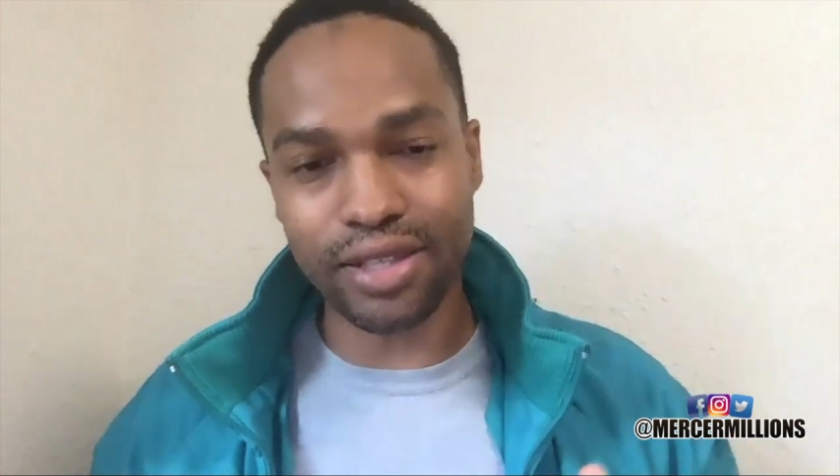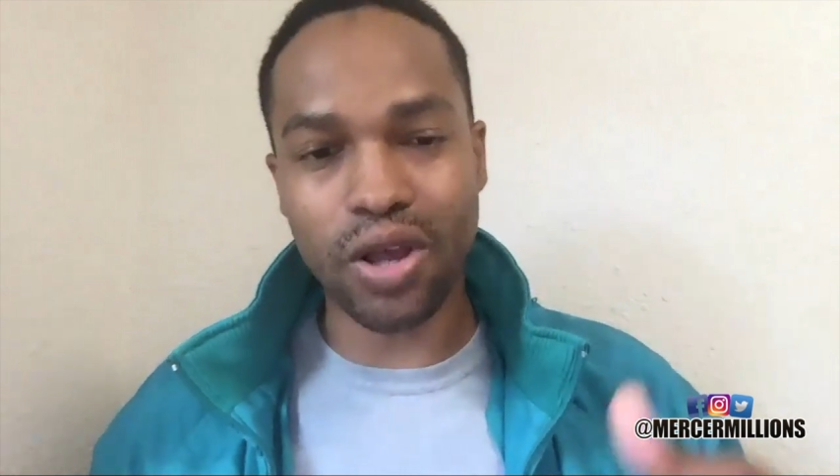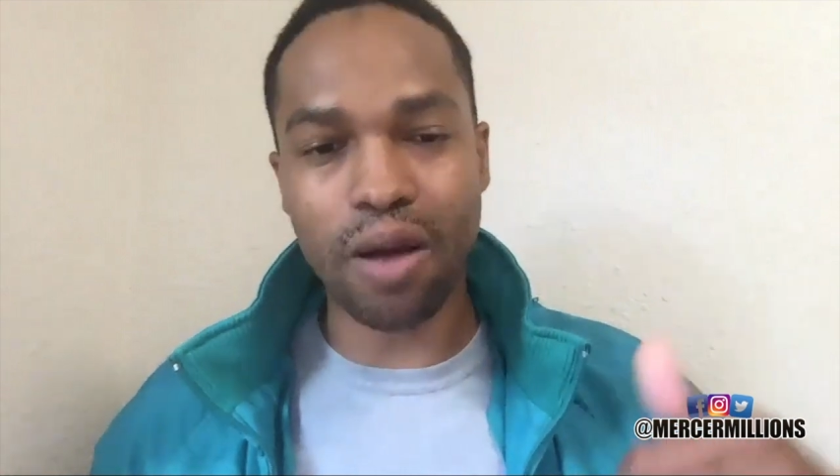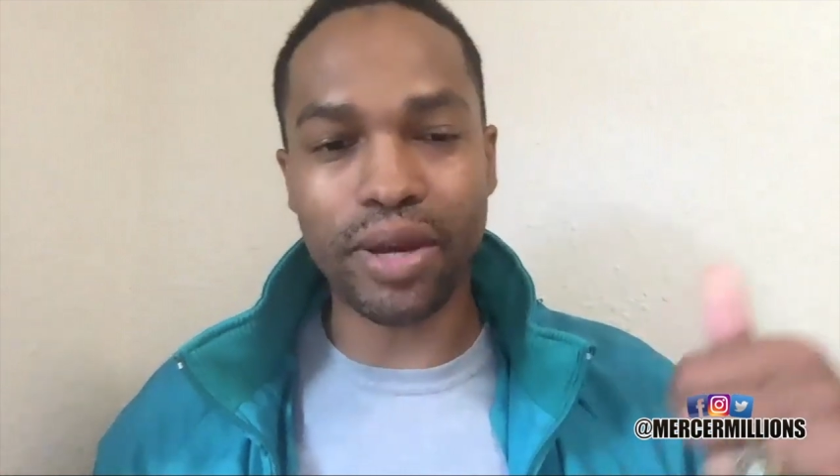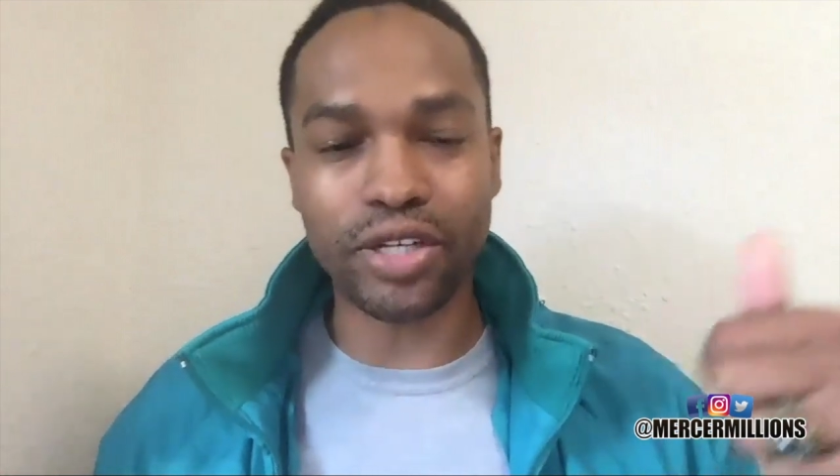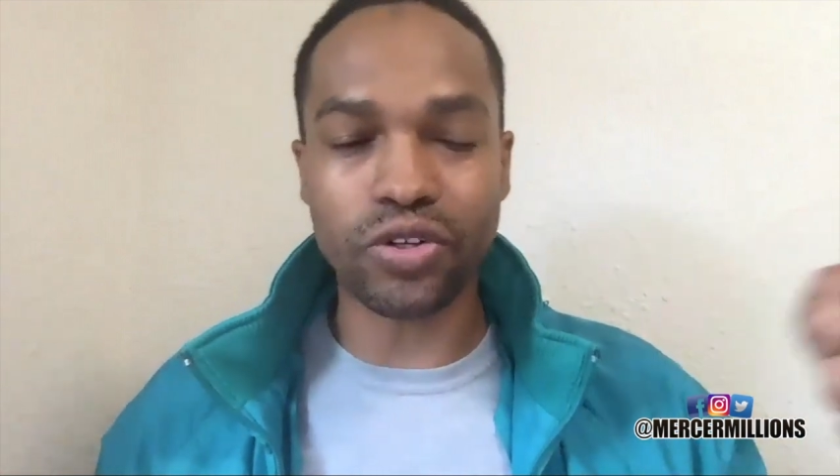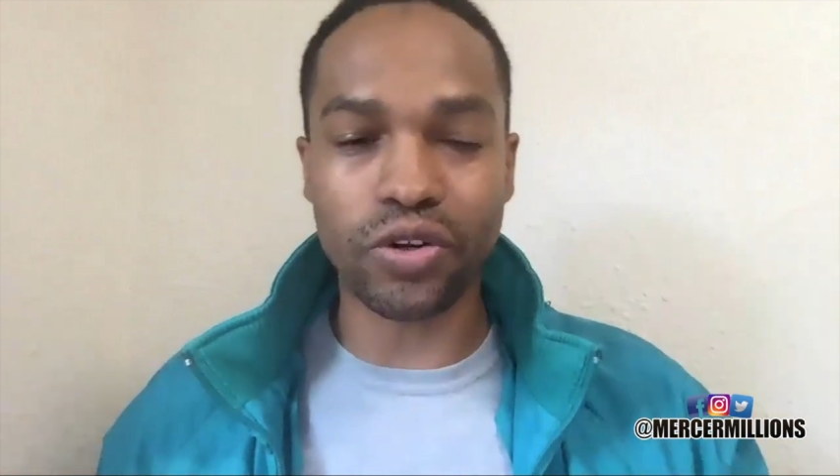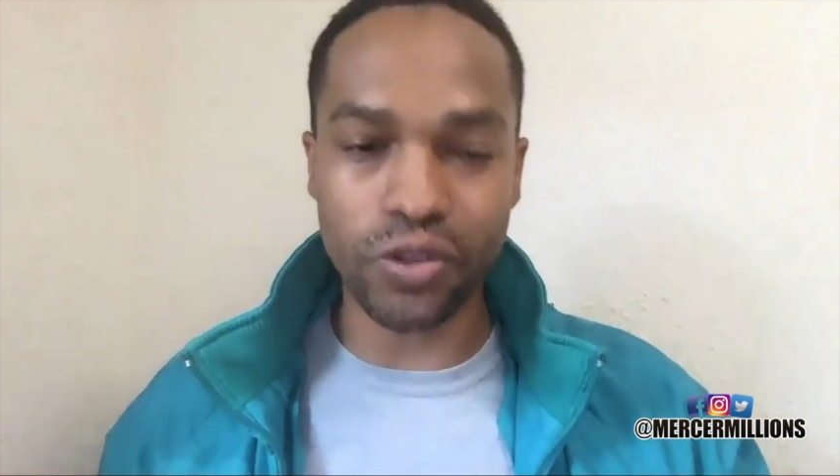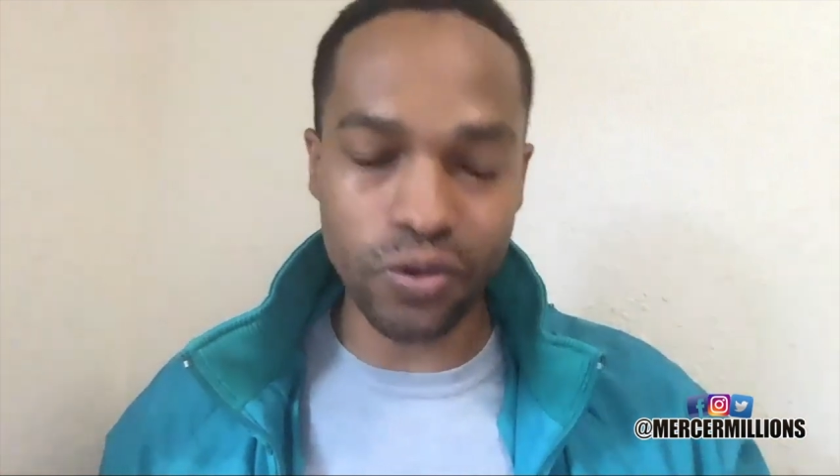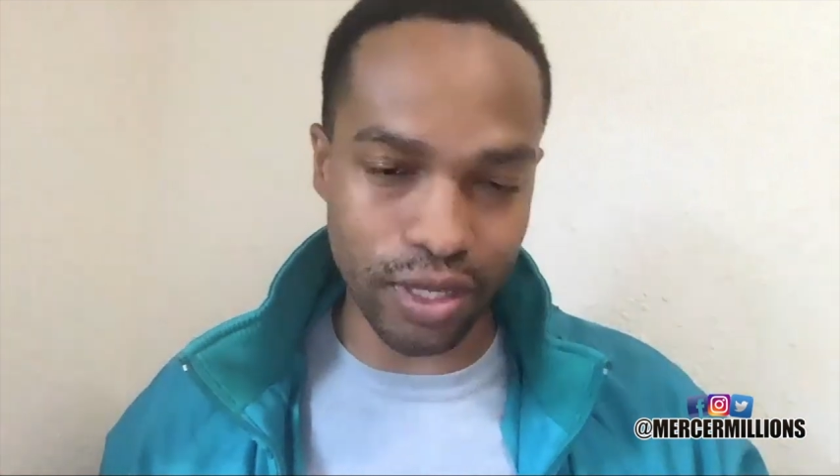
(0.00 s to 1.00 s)
So I'll make sure
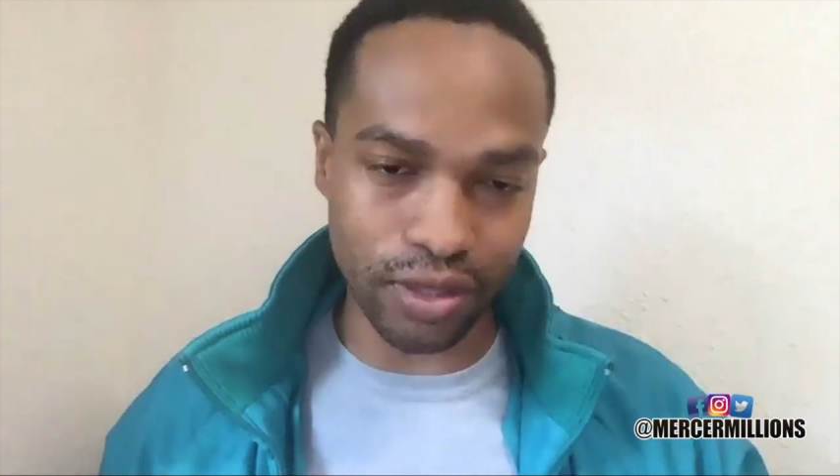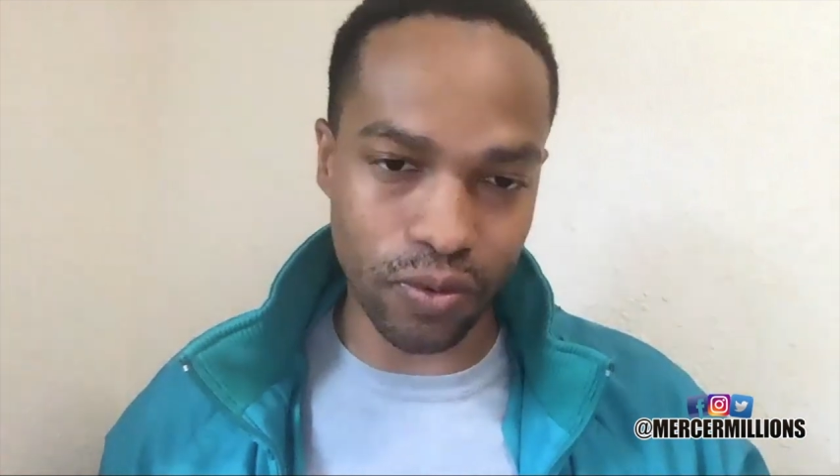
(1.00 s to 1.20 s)
you get the